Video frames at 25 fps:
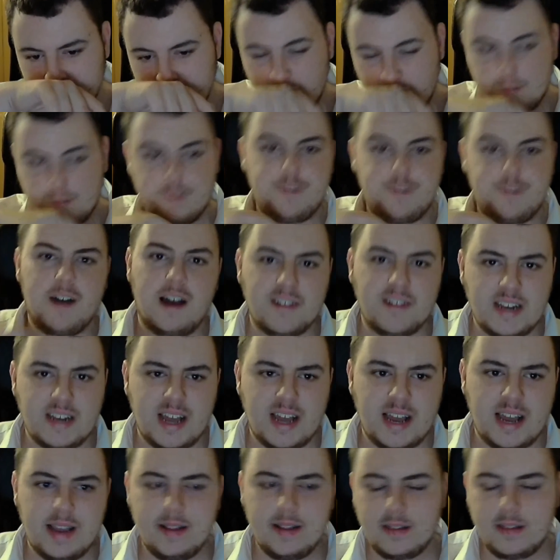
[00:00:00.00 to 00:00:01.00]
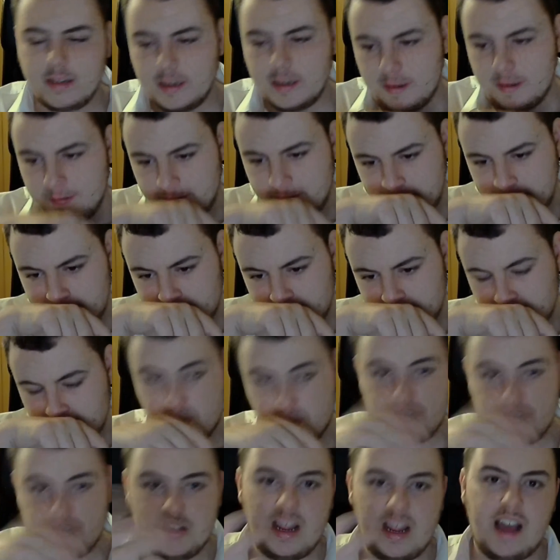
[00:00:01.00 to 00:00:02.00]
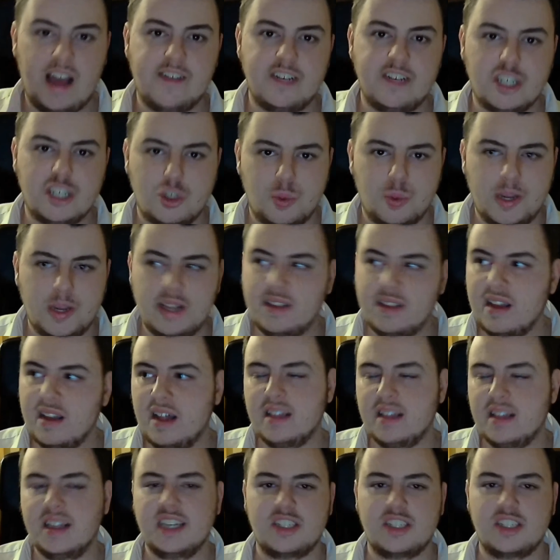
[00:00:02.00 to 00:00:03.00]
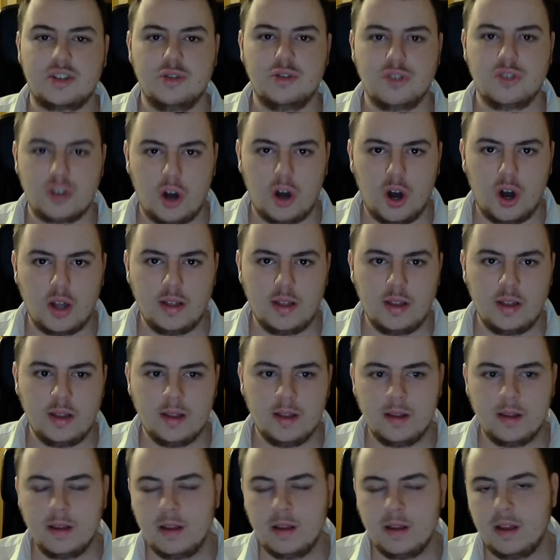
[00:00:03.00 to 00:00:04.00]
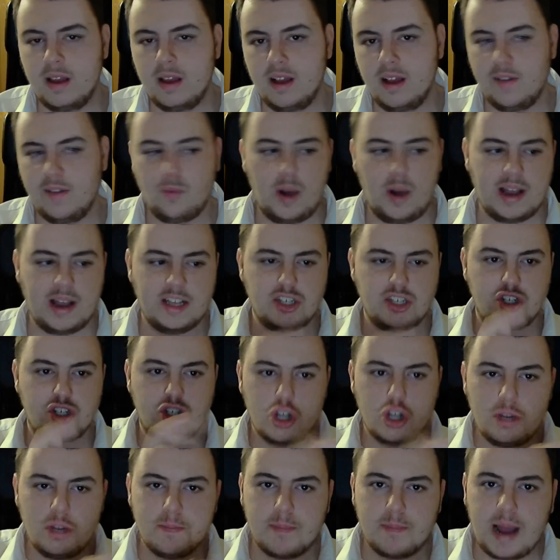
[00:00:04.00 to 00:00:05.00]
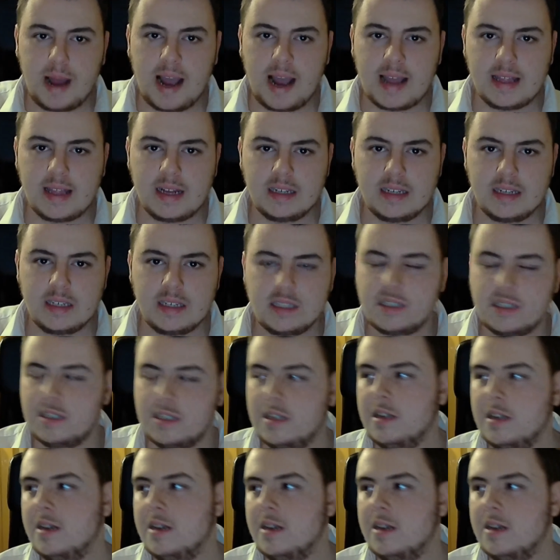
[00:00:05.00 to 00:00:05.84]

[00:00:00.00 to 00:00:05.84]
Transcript: Fahrenheit. Green Irish Tweed. List goes on of why you shouldn't buy this.